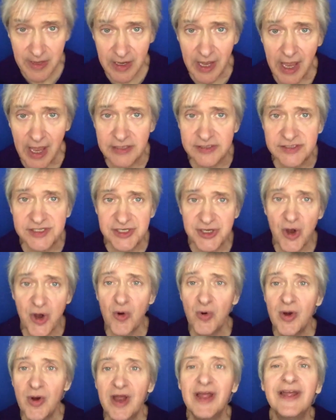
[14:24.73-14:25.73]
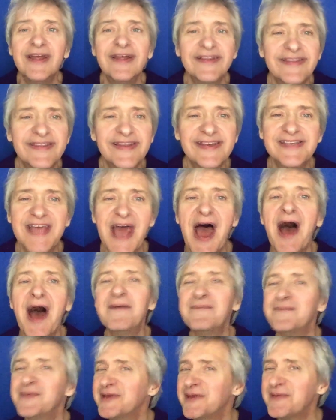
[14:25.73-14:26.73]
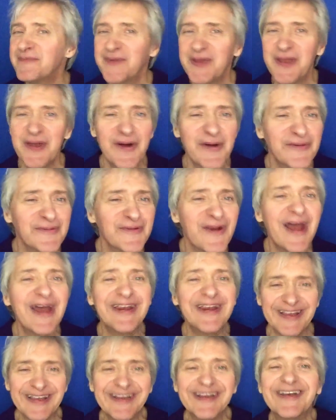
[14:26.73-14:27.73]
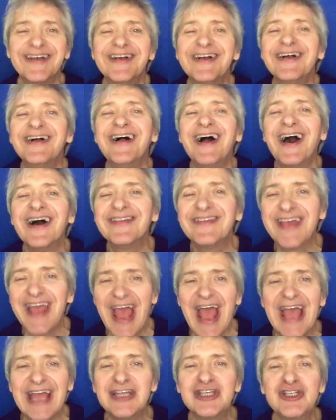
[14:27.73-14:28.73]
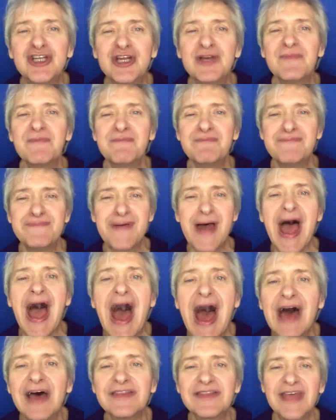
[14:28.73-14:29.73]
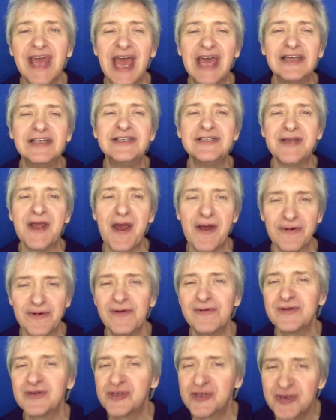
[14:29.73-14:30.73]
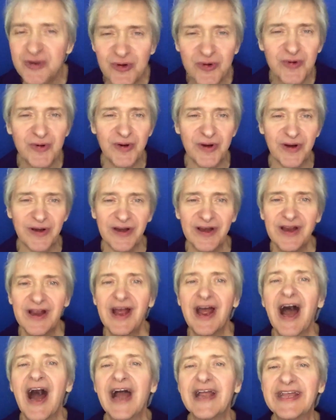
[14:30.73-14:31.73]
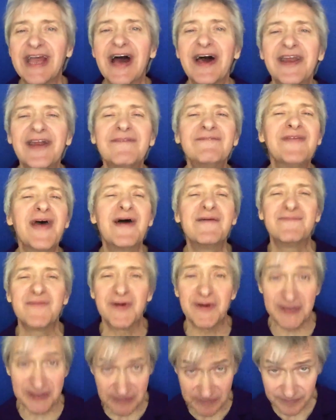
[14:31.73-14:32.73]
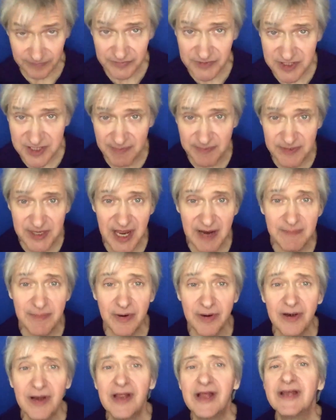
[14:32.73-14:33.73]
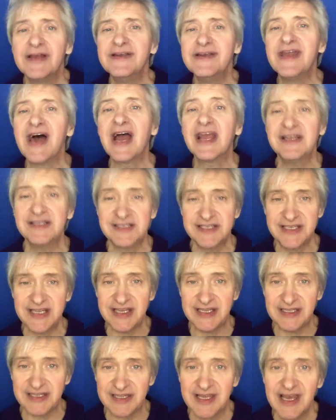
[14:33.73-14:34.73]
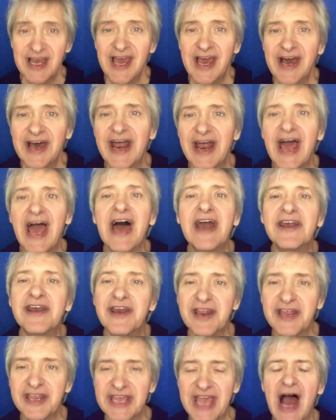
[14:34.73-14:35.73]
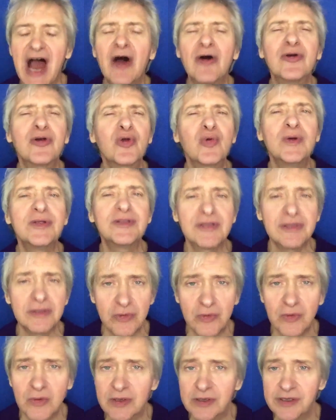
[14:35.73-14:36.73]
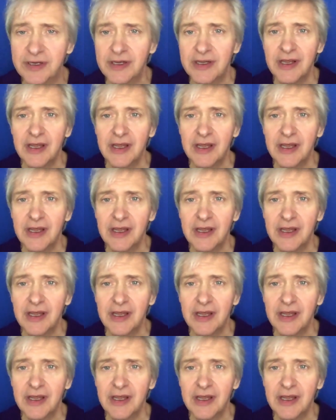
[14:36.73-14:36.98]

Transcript: And so this happened to me already. Uh, the ancient path and narrow door. I got up that morning, September 19th, and I had an encounter with the Lord.